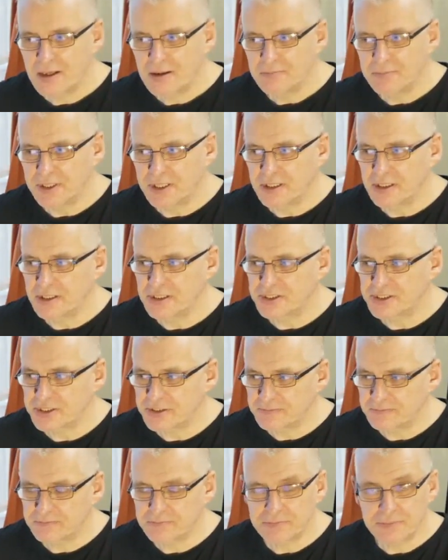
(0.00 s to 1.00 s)

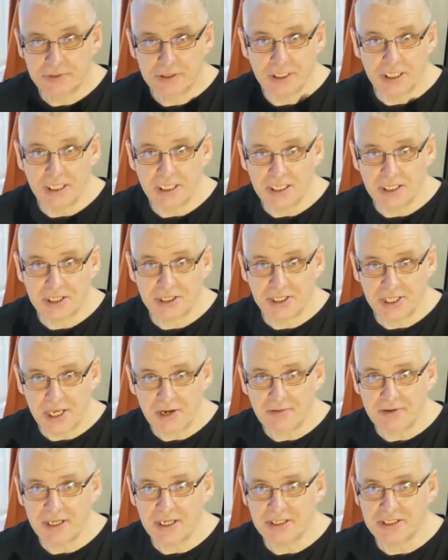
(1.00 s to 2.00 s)
because the
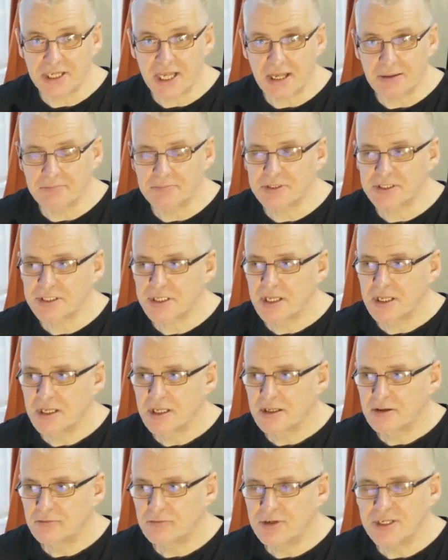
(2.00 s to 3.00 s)
theory exams
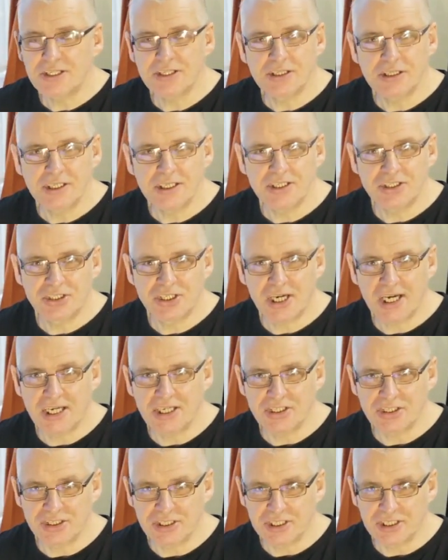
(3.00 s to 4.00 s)
recently
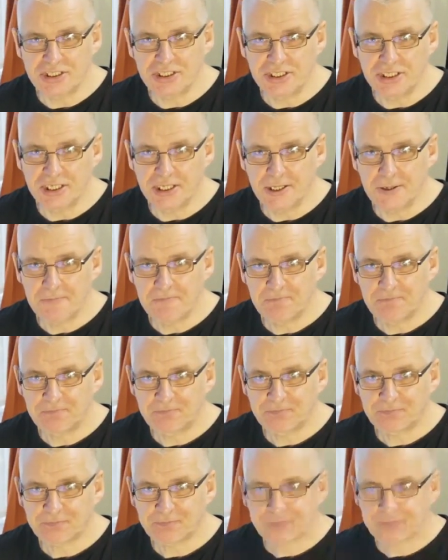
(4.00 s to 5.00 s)
changed this year.
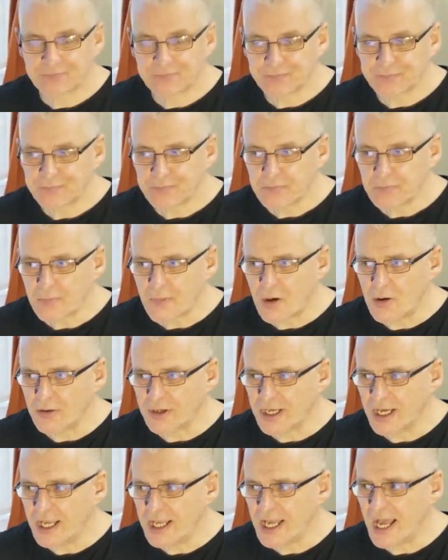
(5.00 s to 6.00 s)

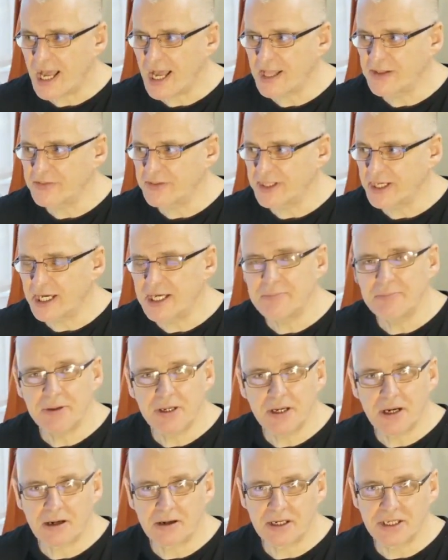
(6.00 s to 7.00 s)
Okay, and the
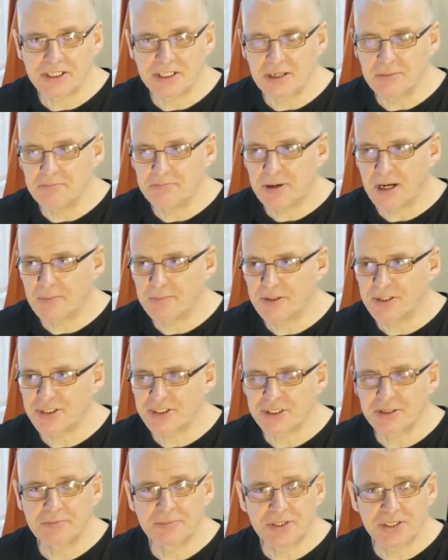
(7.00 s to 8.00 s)
ABRSM published
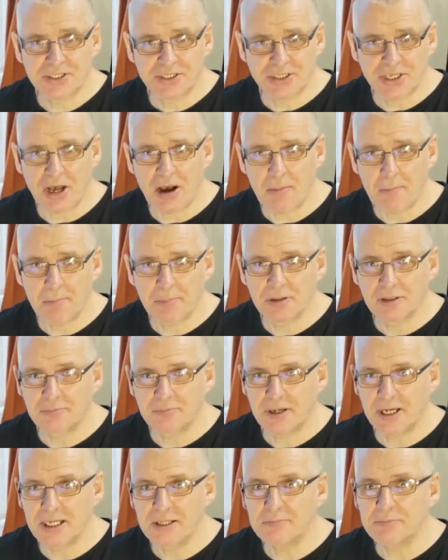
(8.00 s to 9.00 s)
some sample
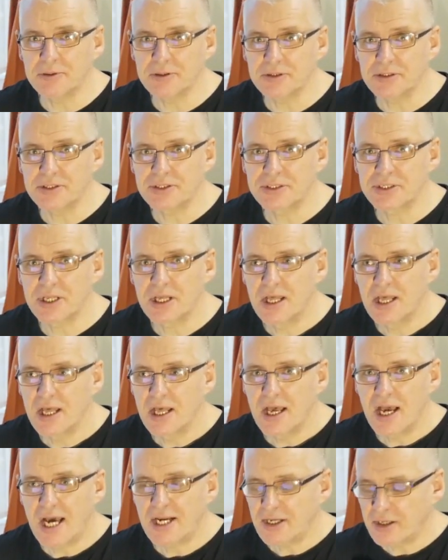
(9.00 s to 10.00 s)
papers,
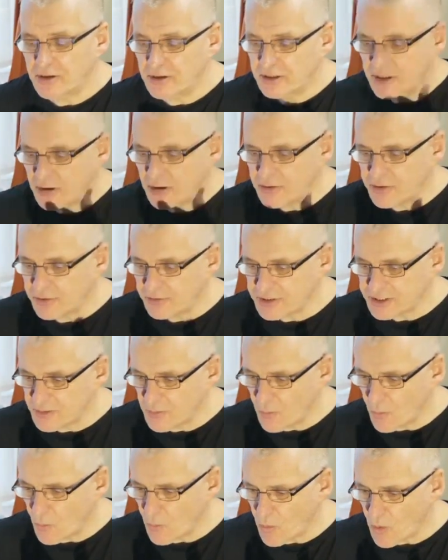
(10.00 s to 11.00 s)
and I could go through
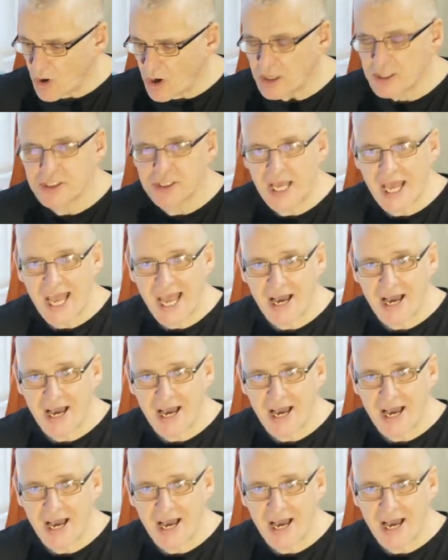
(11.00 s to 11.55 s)
some worked